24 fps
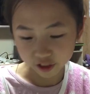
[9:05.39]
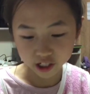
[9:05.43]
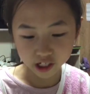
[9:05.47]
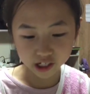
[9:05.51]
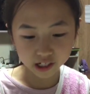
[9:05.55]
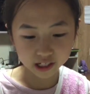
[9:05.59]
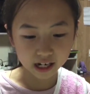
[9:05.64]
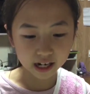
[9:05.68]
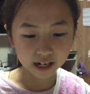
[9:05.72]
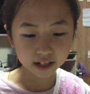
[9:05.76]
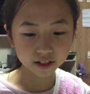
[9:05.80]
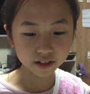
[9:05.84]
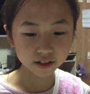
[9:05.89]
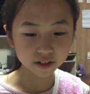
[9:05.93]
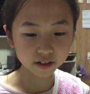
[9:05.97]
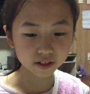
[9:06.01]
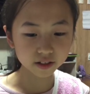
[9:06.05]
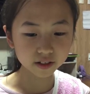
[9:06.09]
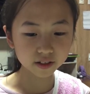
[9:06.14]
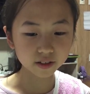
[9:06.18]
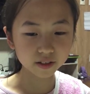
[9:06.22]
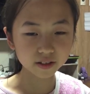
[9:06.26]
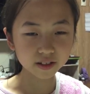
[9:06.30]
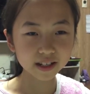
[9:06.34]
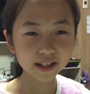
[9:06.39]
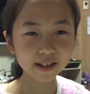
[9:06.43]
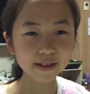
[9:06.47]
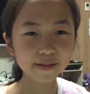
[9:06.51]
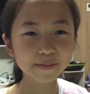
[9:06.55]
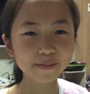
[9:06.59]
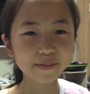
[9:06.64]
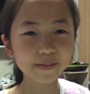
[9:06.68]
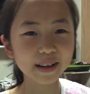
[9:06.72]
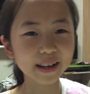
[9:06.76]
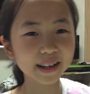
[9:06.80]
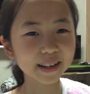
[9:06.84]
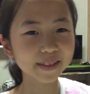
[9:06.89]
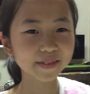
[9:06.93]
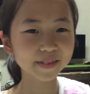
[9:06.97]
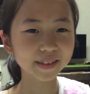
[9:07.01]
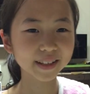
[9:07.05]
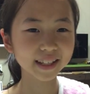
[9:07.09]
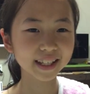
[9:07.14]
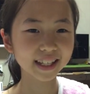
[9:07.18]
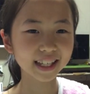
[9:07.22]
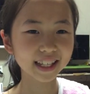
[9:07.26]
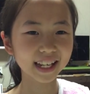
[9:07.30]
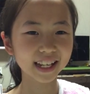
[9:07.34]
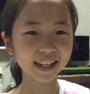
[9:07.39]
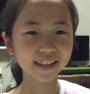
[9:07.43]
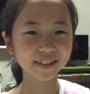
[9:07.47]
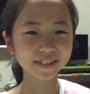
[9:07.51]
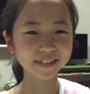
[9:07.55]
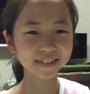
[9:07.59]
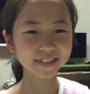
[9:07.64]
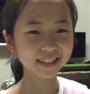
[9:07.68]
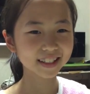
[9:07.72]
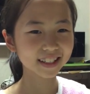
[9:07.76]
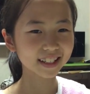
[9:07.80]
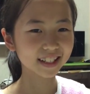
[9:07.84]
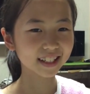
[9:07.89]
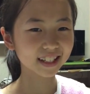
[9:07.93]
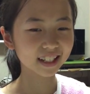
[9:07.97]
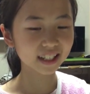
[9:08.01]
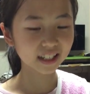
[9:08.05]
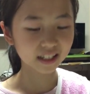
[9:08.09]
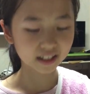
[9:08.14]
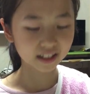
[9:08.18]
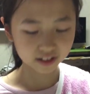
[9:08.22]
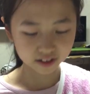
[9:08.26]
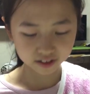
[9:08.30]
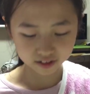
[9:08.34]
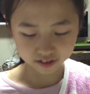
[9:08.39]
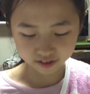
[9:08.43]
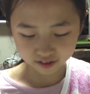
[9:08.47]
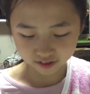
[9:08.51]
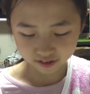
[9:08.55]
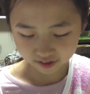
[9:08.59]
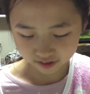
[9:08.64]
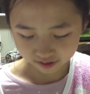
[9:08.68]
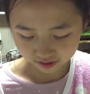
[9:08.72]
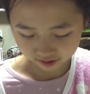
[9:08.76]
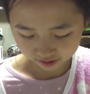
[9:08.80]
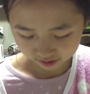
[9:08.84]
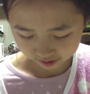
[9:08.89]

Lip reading: Weird dinosaur come back with them. Some dinosaurs.